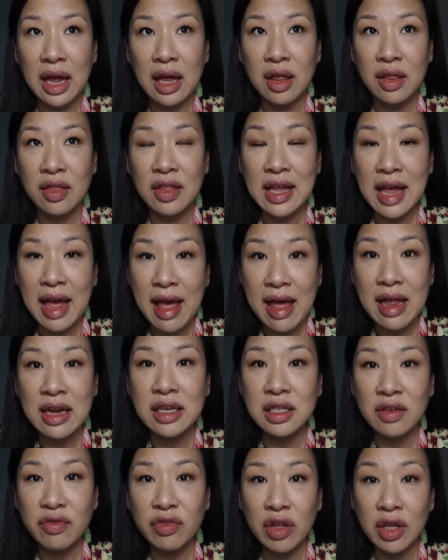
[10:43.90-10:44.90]
The
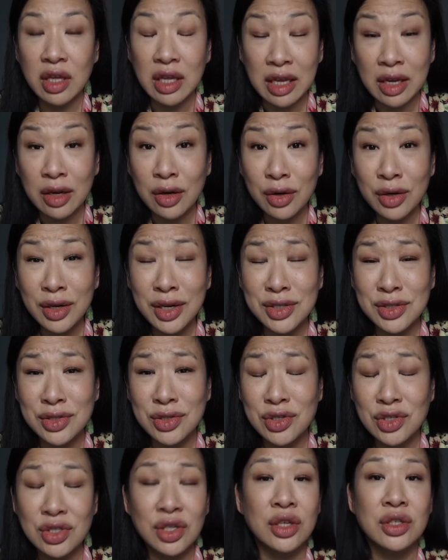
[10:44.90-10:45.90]
end of the year is
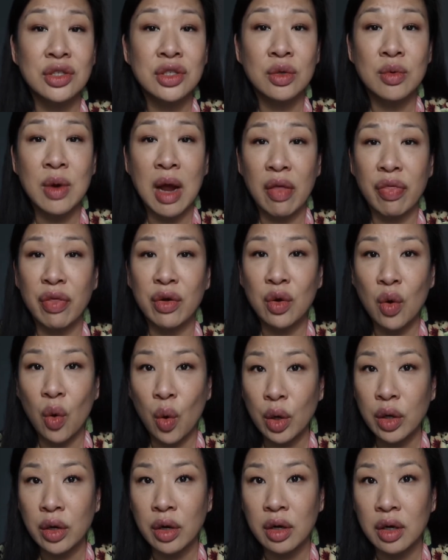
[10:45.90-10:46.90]
just around the
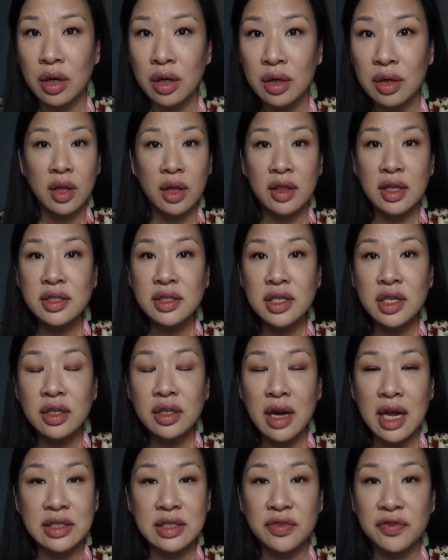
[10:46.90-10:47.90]
corner. This year
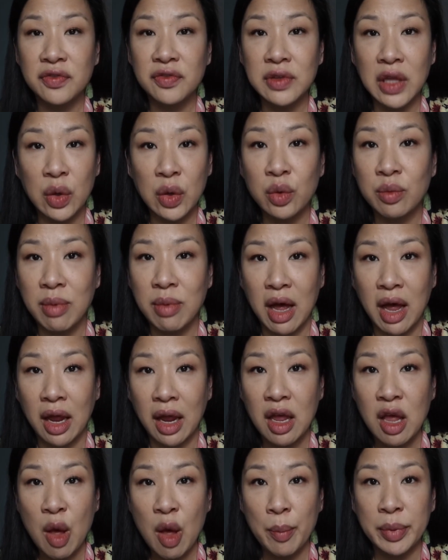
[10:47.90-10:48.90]
has flown by,
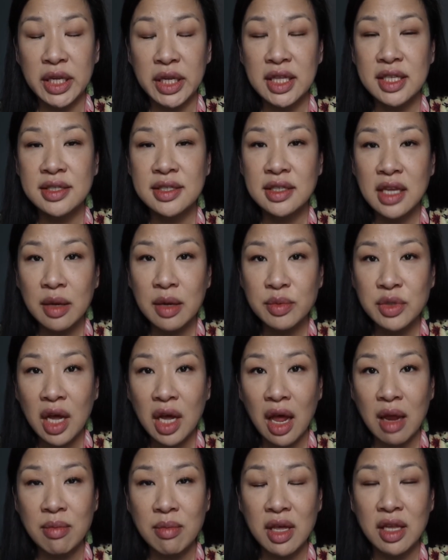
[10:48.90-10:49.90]
but at the same
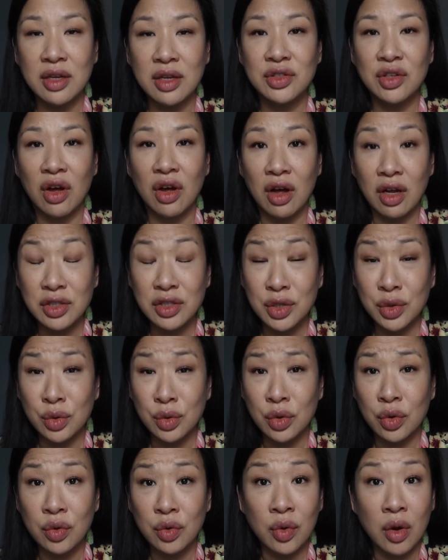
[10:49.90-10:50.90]
time, it has also
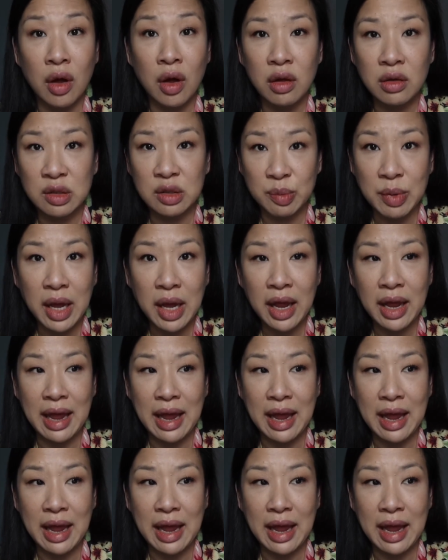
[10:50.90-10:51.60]
crawled by.